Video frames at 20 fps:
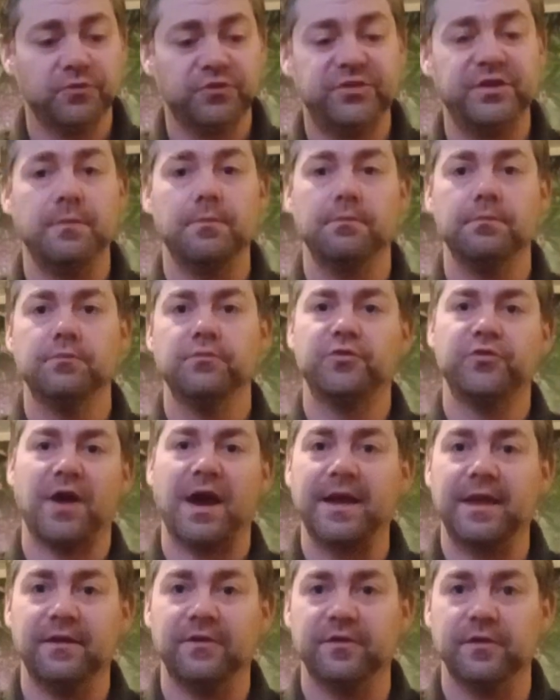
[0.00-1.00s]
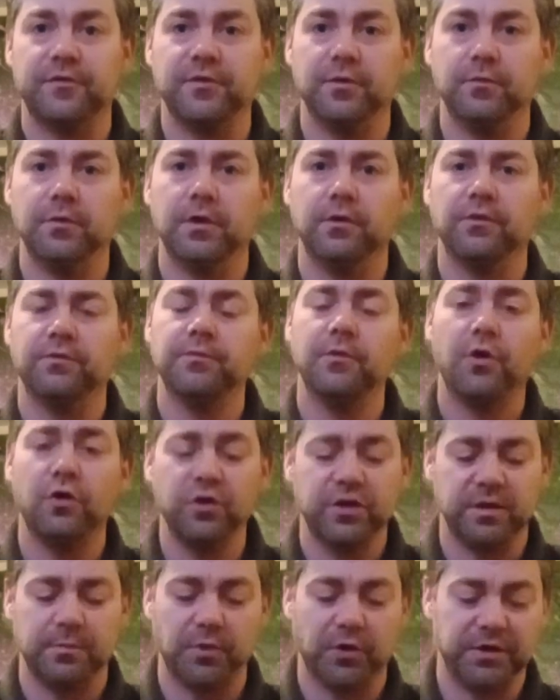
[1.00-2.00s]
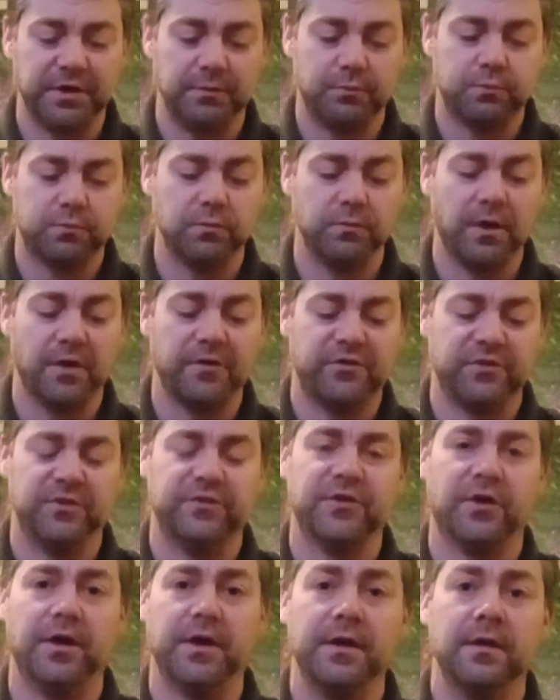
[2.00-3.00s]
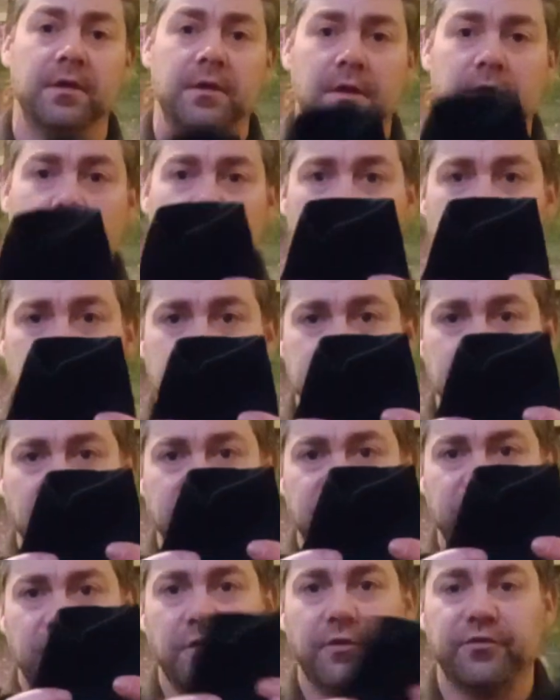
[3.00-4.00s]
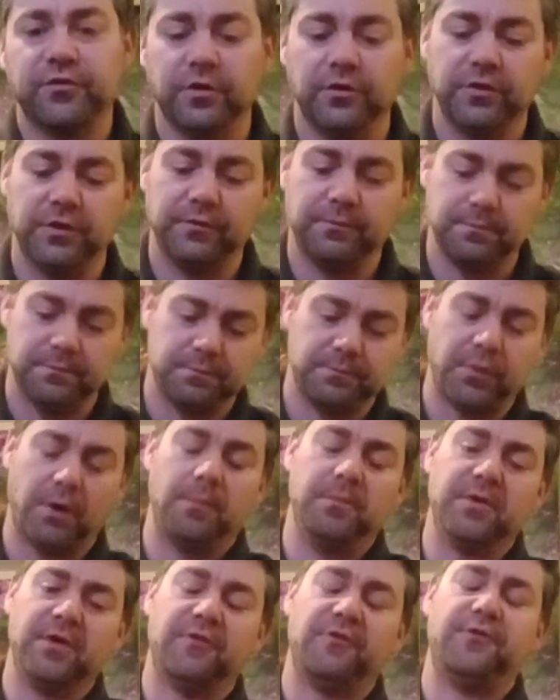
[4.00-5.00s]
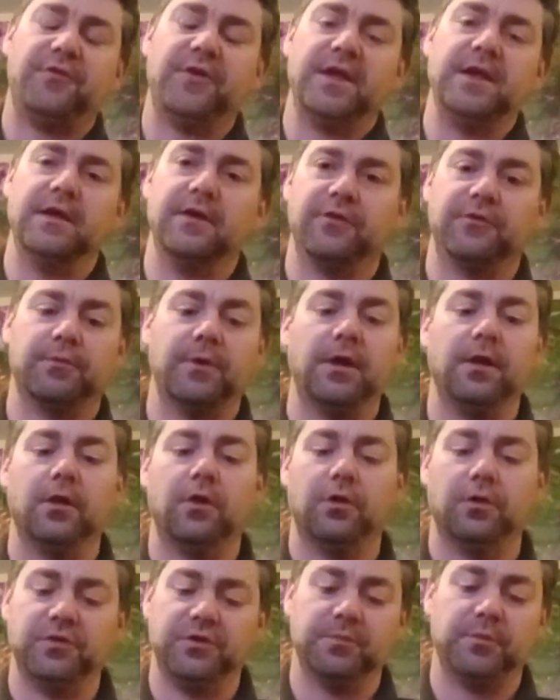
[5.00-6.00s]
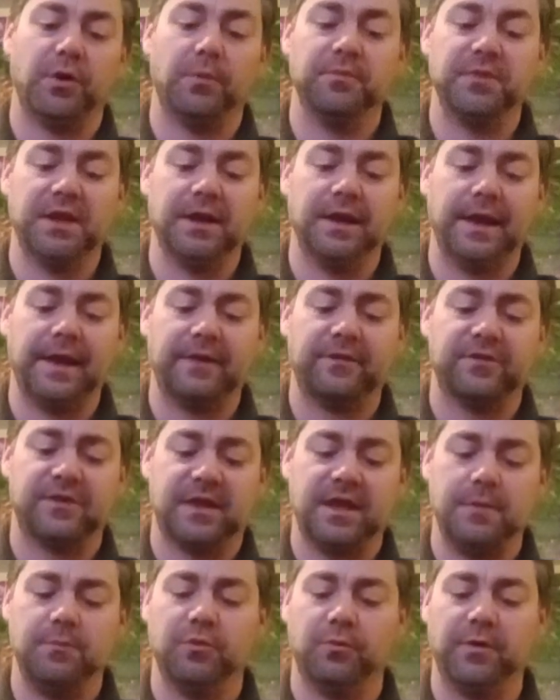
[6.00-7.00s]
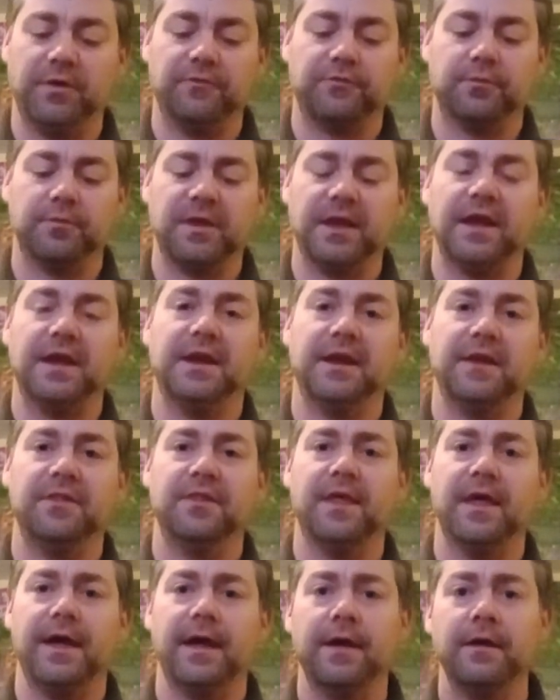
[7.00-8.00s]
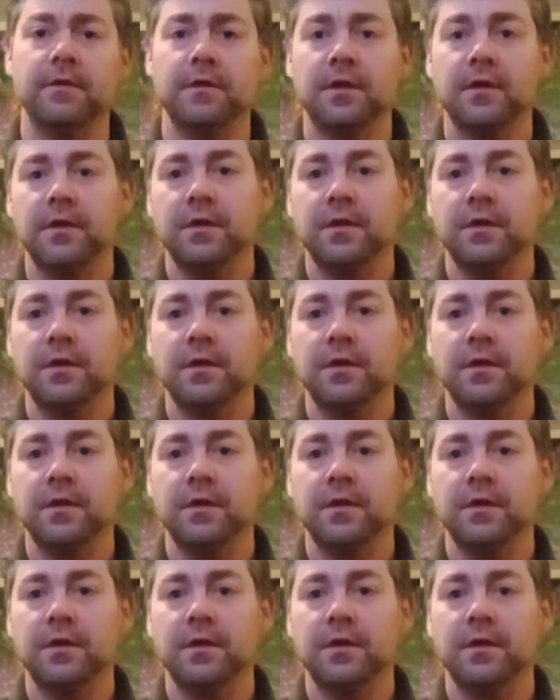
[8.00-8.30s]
Gym trackies, if you will. Hug your body nice and tight. Nice cuffs on the bottom of your feet as well, or on your bottom of your legs, to keep the wind from getting in there.